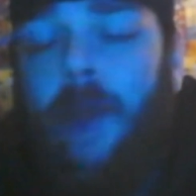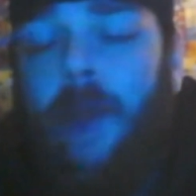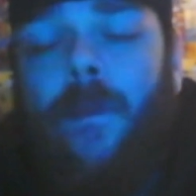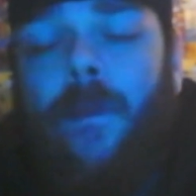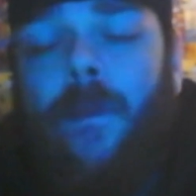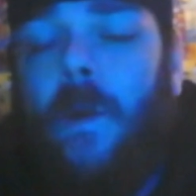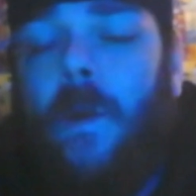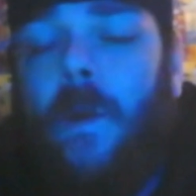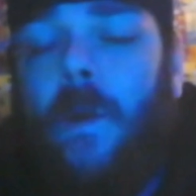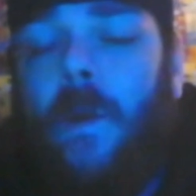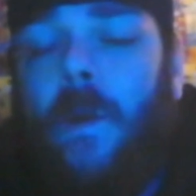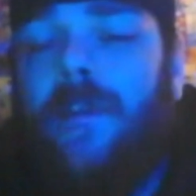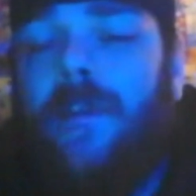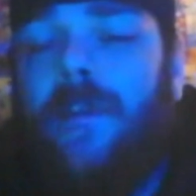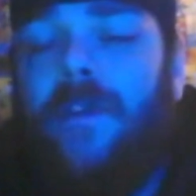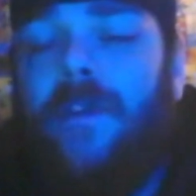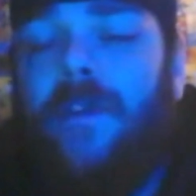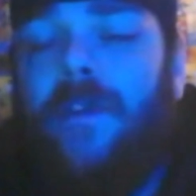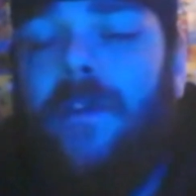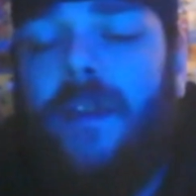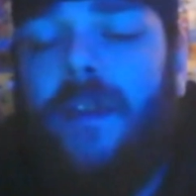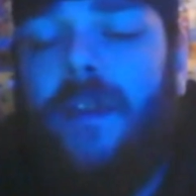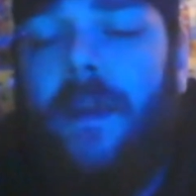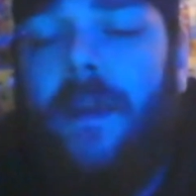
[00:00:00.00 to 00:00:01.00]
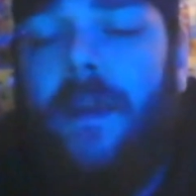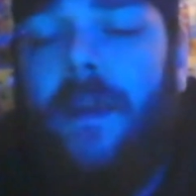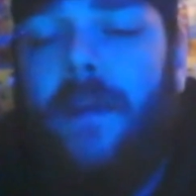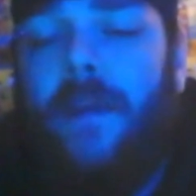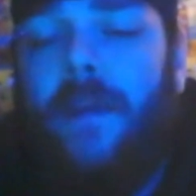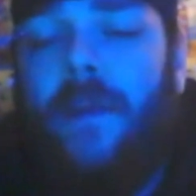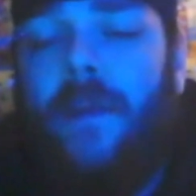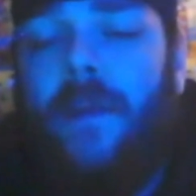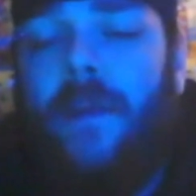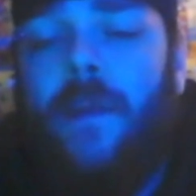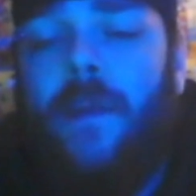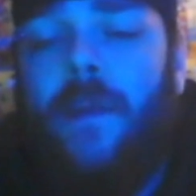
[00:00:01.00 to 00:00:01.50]
want to see
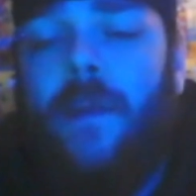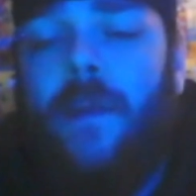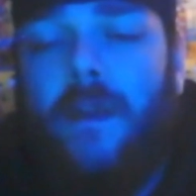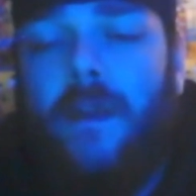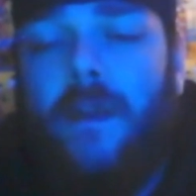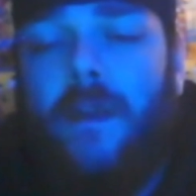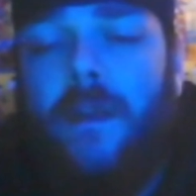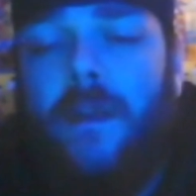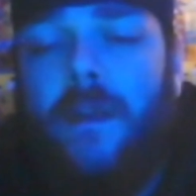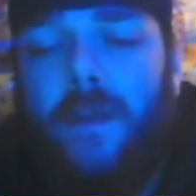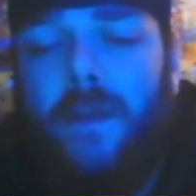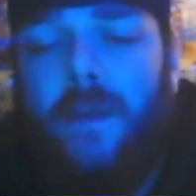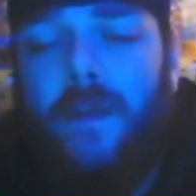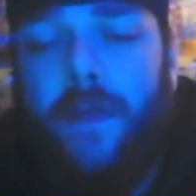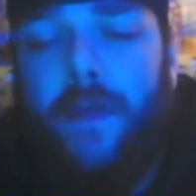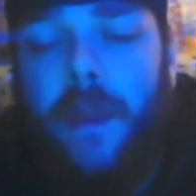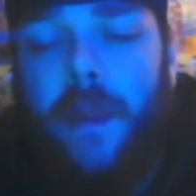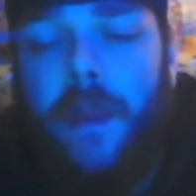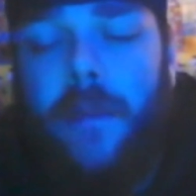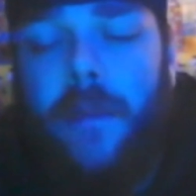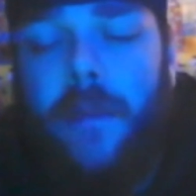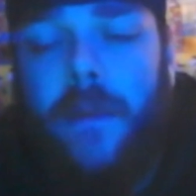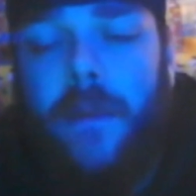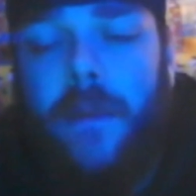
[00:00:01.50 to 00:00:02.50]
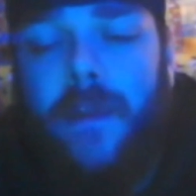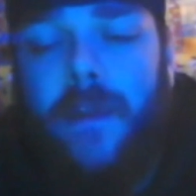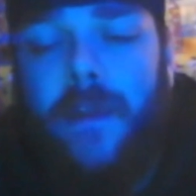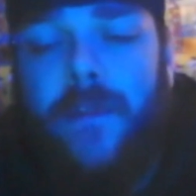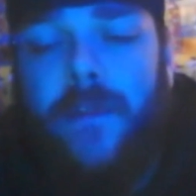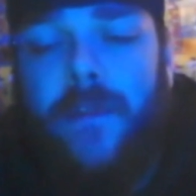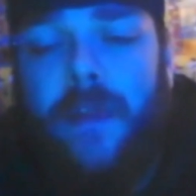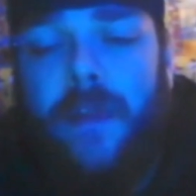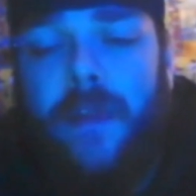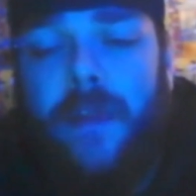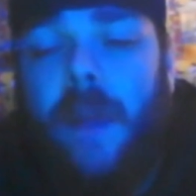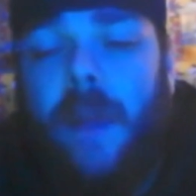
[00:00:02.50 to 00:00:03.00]
him do a run in New Japan for
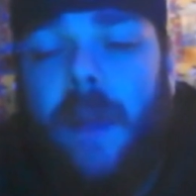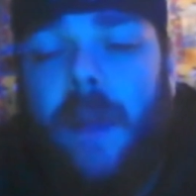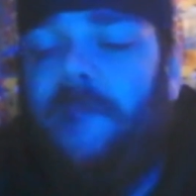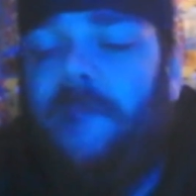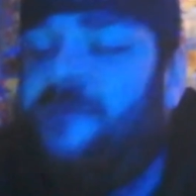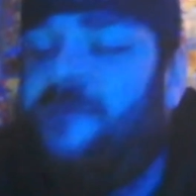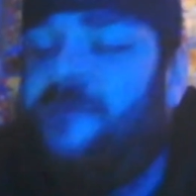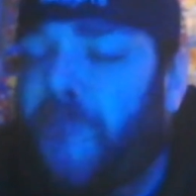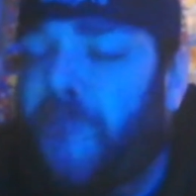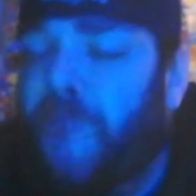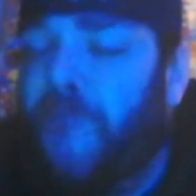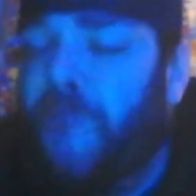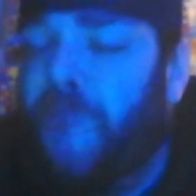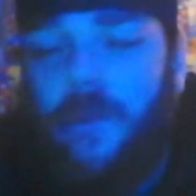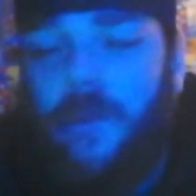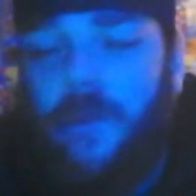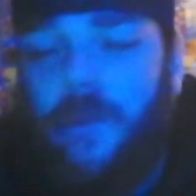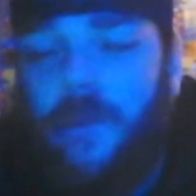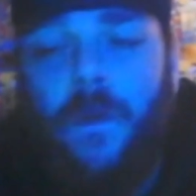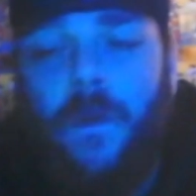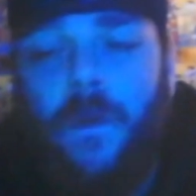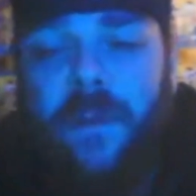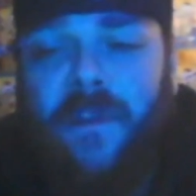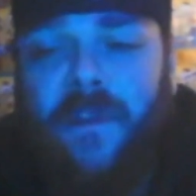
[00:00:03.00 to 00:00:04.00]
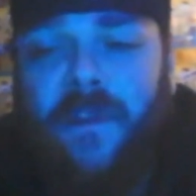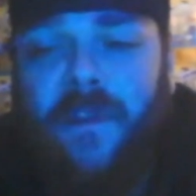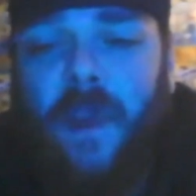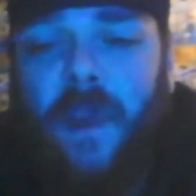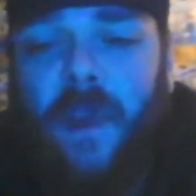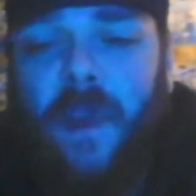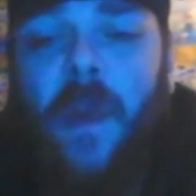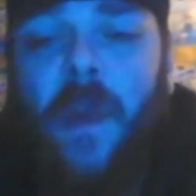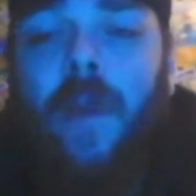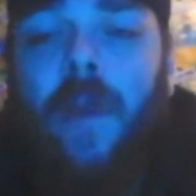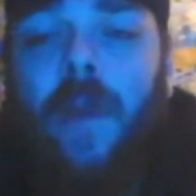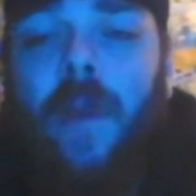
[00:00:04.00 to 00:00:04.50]
wrestling. I fucking want to see
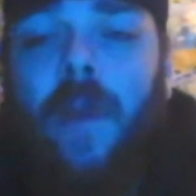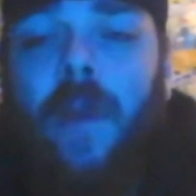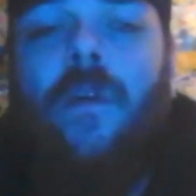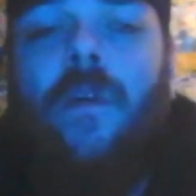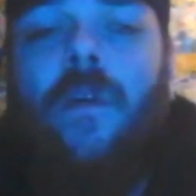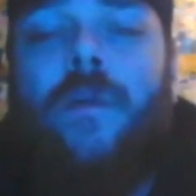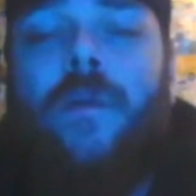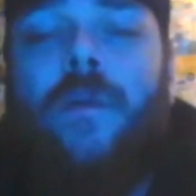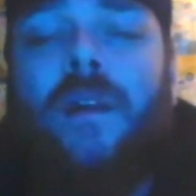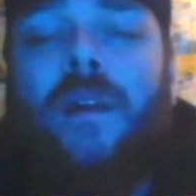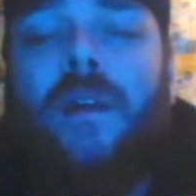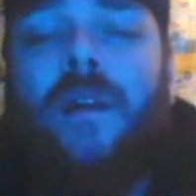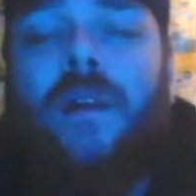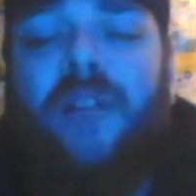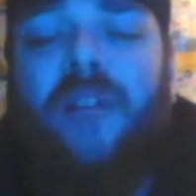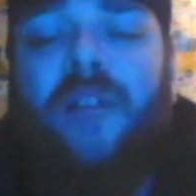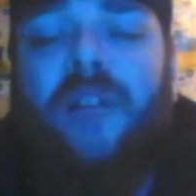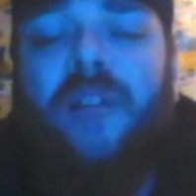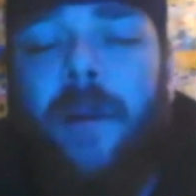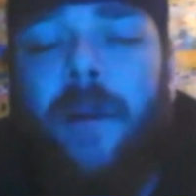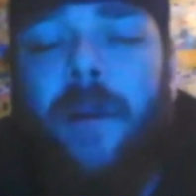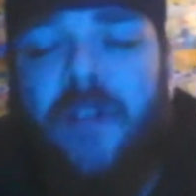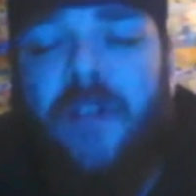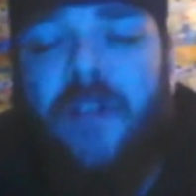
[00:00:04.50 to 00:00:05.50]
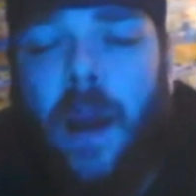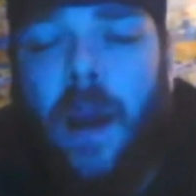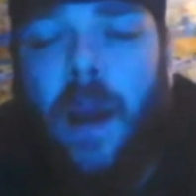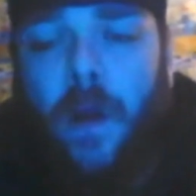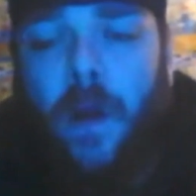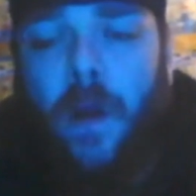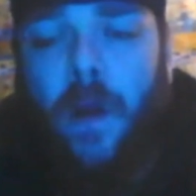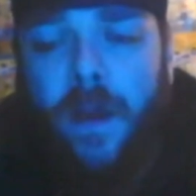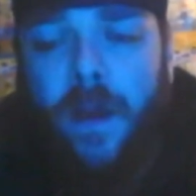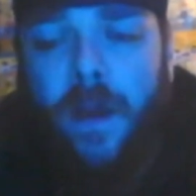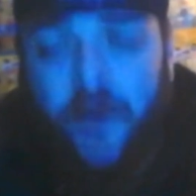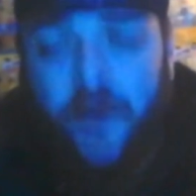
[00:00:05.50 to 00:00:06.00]
it. Do you realize how much
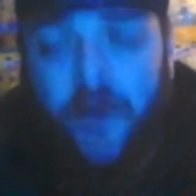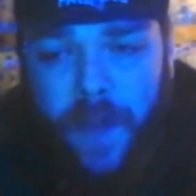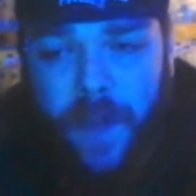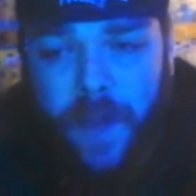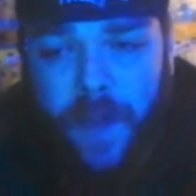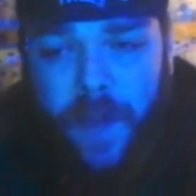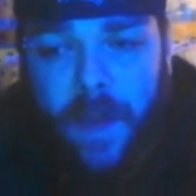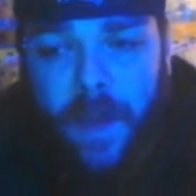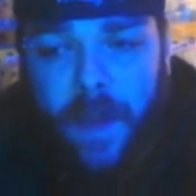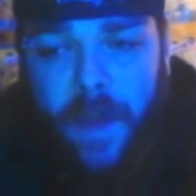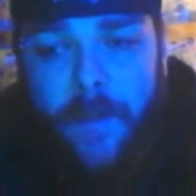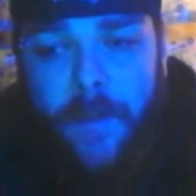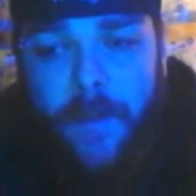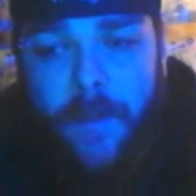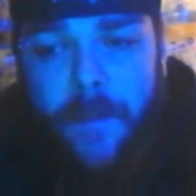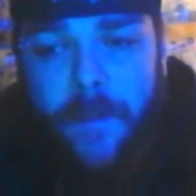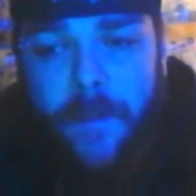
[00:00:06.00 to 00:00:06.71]
ROH would pay him?